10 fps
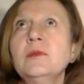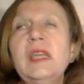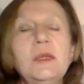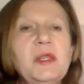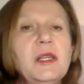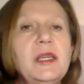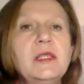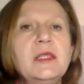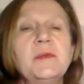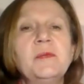in the Middle
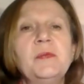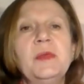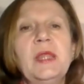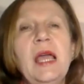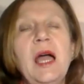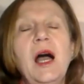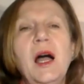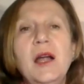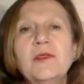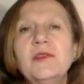East.
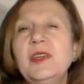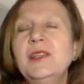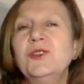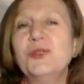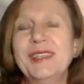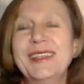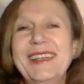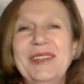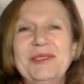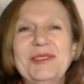Are we doing
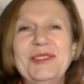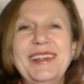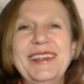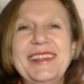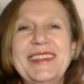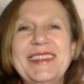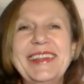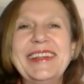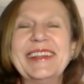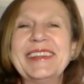enough?
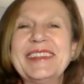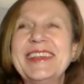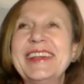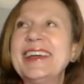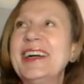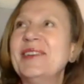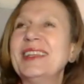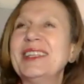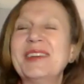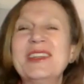Still kind of
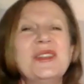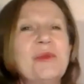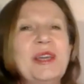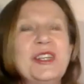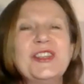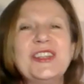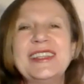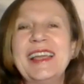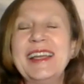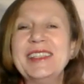that question. You mentioned
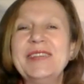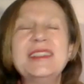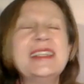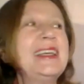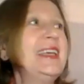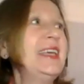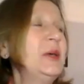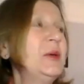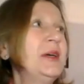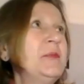electives,
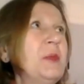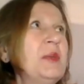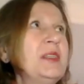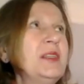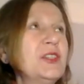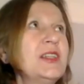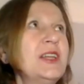but there is